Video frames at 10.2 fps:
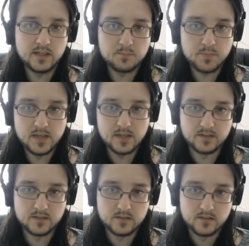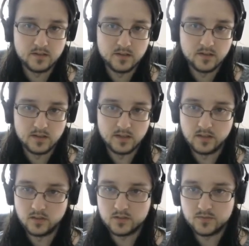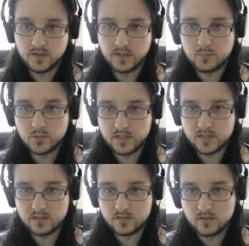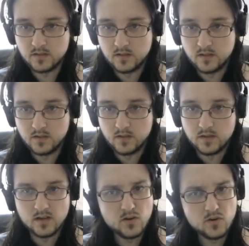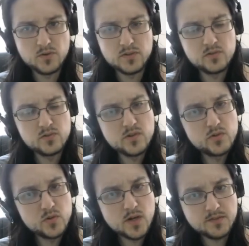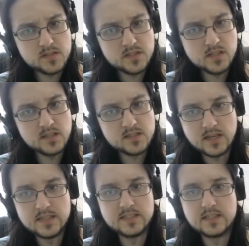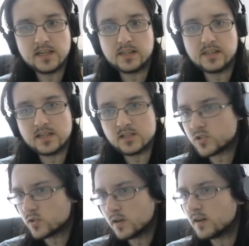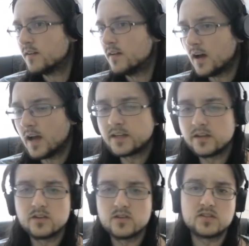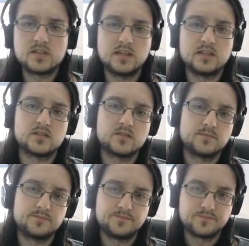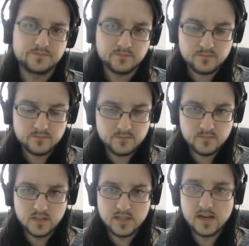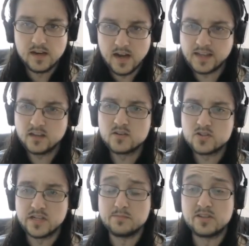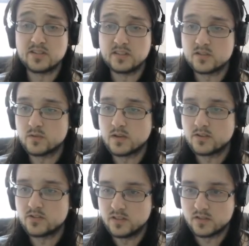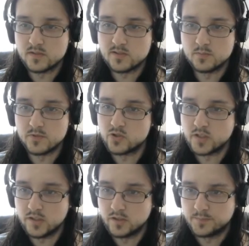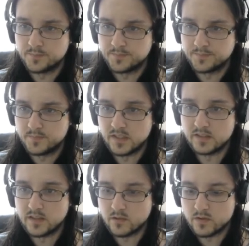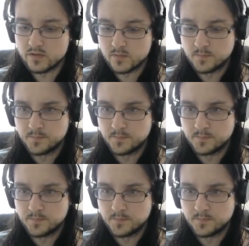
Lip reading: a pin, and it looks very unpleasant. Although you do have to see this idea at the end. So I can understand. I can understand missing this one actually. This one's a little bit trickier than the other ones.